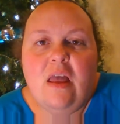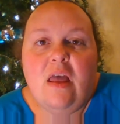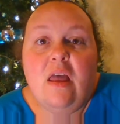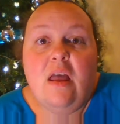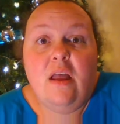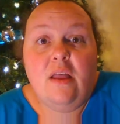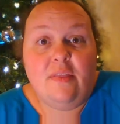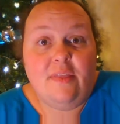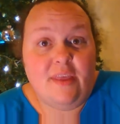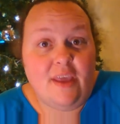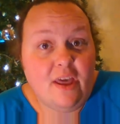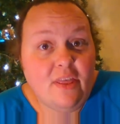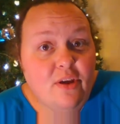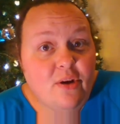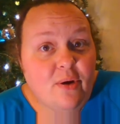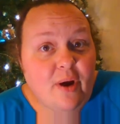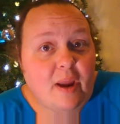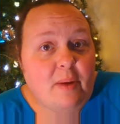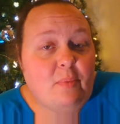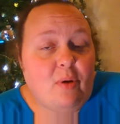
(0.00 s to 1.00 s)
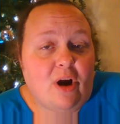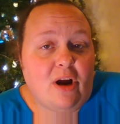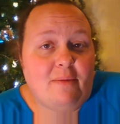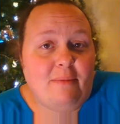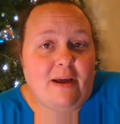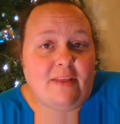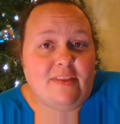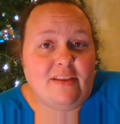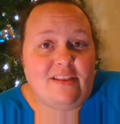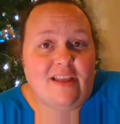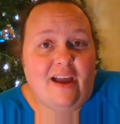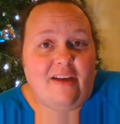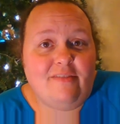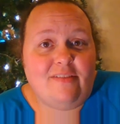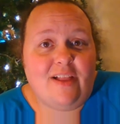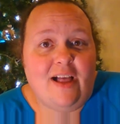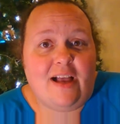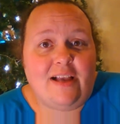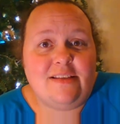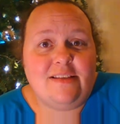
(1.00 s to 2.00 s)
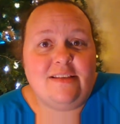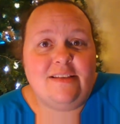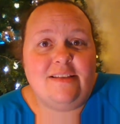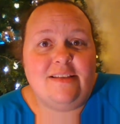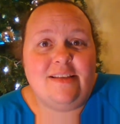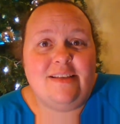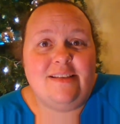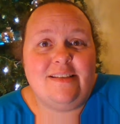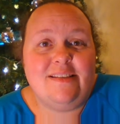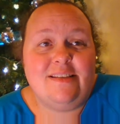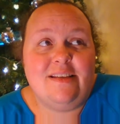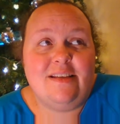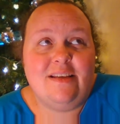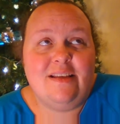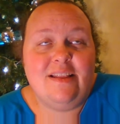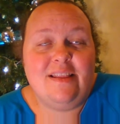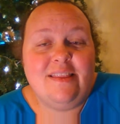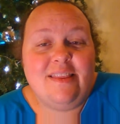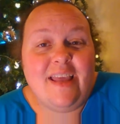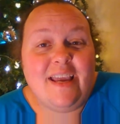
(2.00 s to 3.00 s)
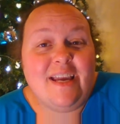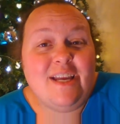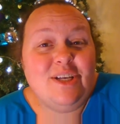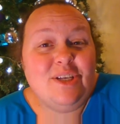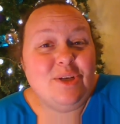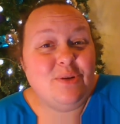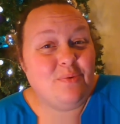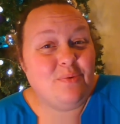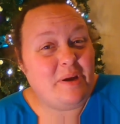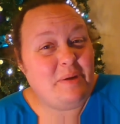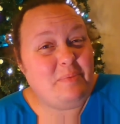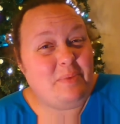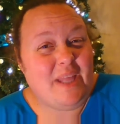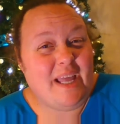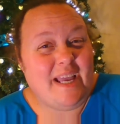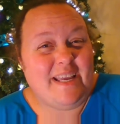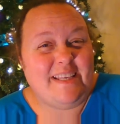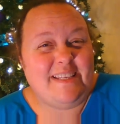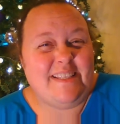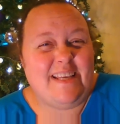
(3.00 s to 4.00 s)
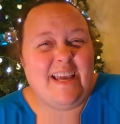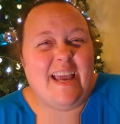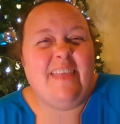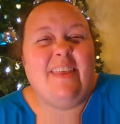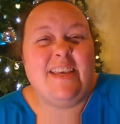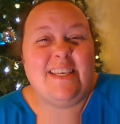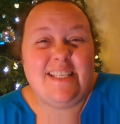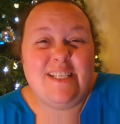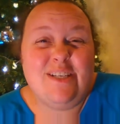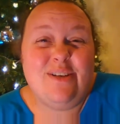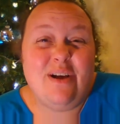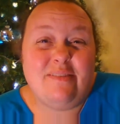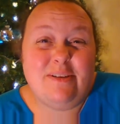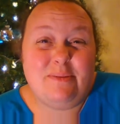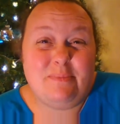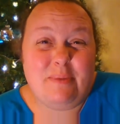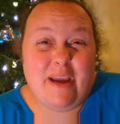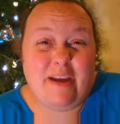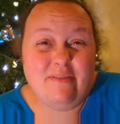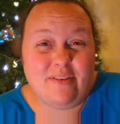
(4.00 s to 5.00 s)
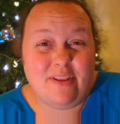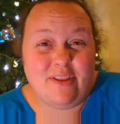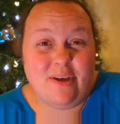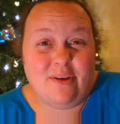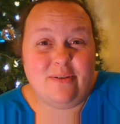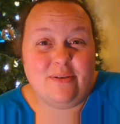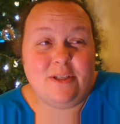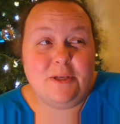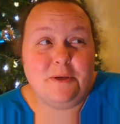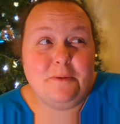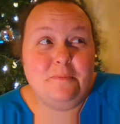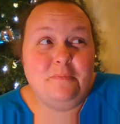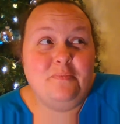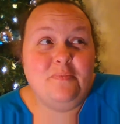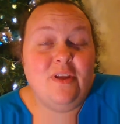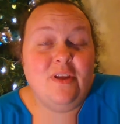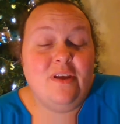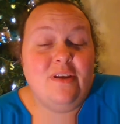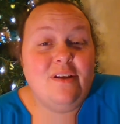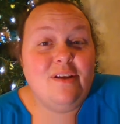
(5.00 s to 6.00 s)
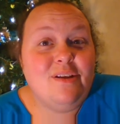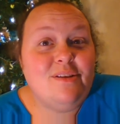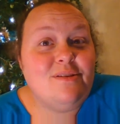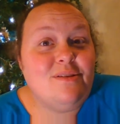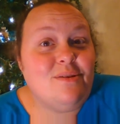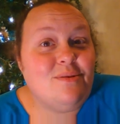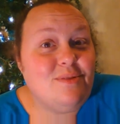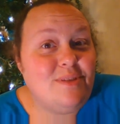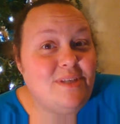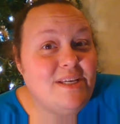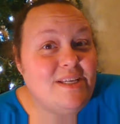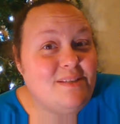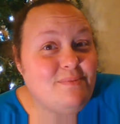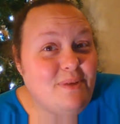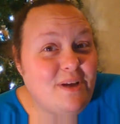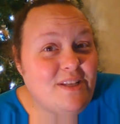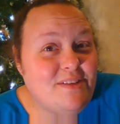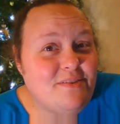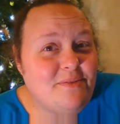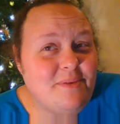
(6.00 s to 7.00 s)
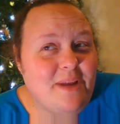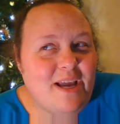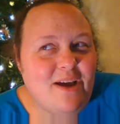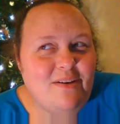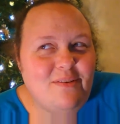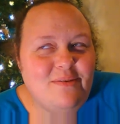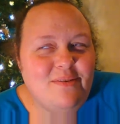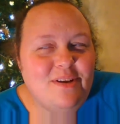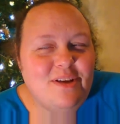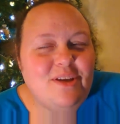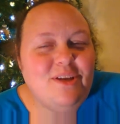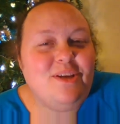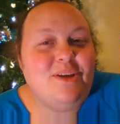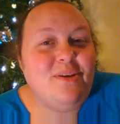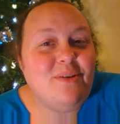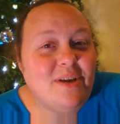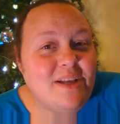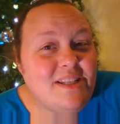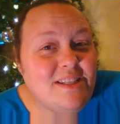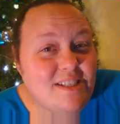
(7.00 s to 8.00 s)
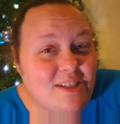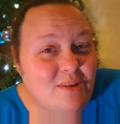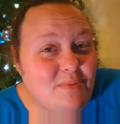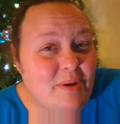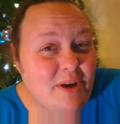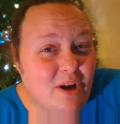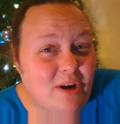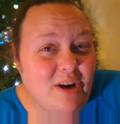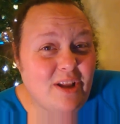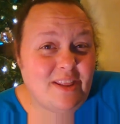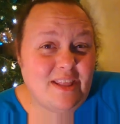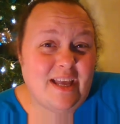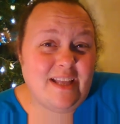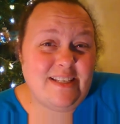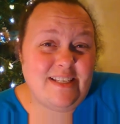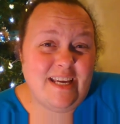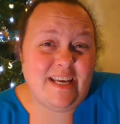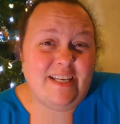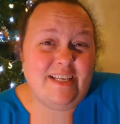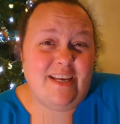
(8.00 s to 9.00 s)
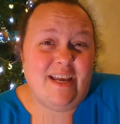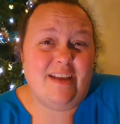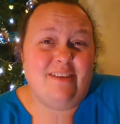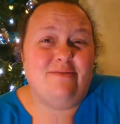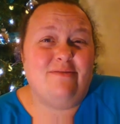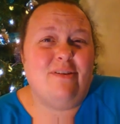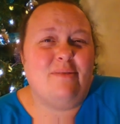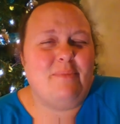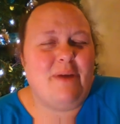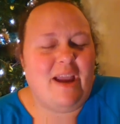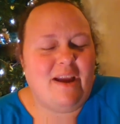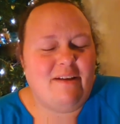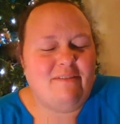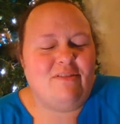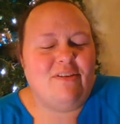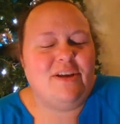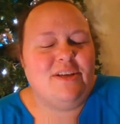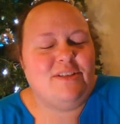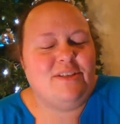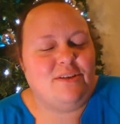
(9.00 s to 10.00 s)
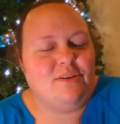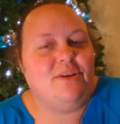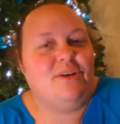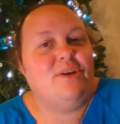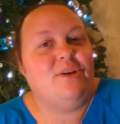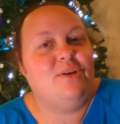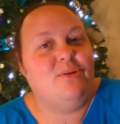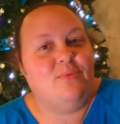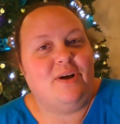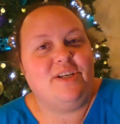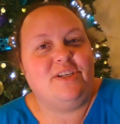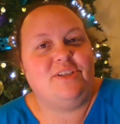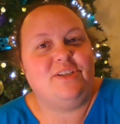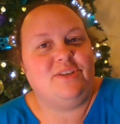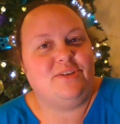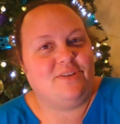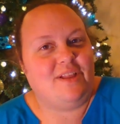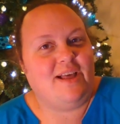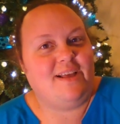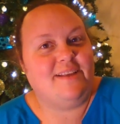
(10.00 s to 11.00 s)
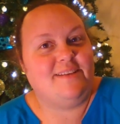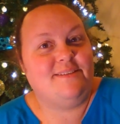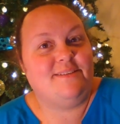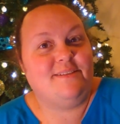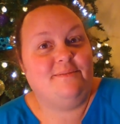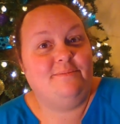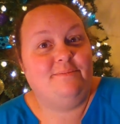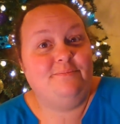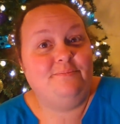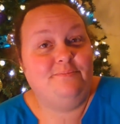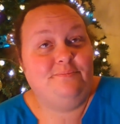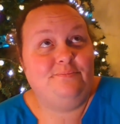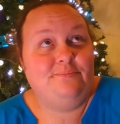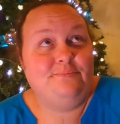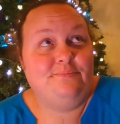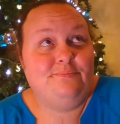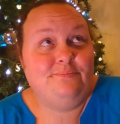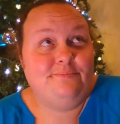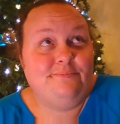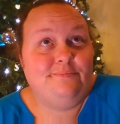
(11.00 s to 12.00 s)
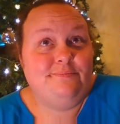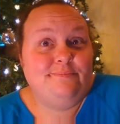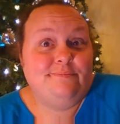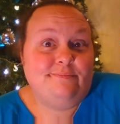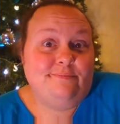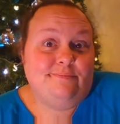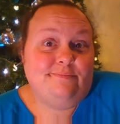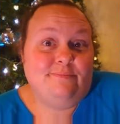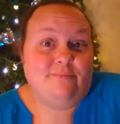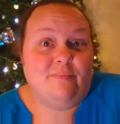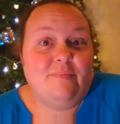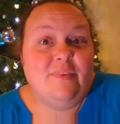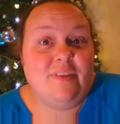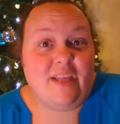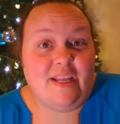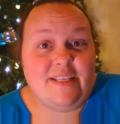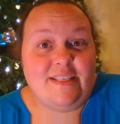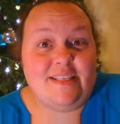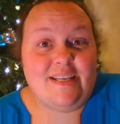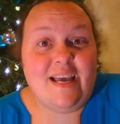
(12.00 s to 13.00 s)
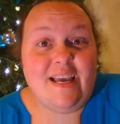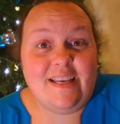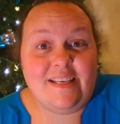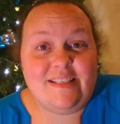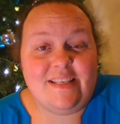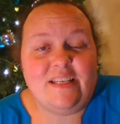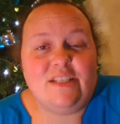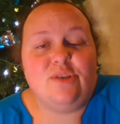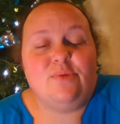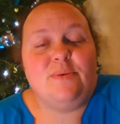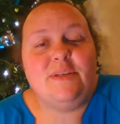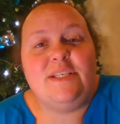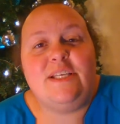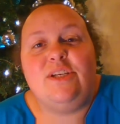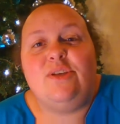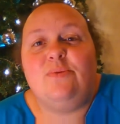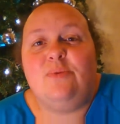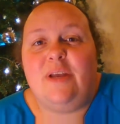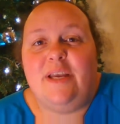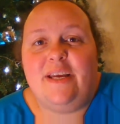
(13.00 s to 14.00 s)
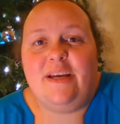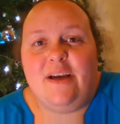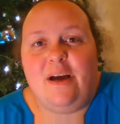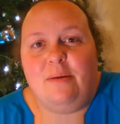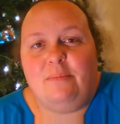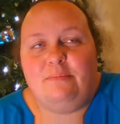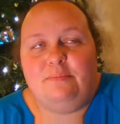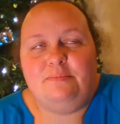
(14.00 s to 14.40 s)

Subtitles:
The other great part about the live classes is they can do replays and they still have to pay for those. So 6 months from now, you could still be earning that 10 yen from every student who watches your class. That's nice. It's a residual income.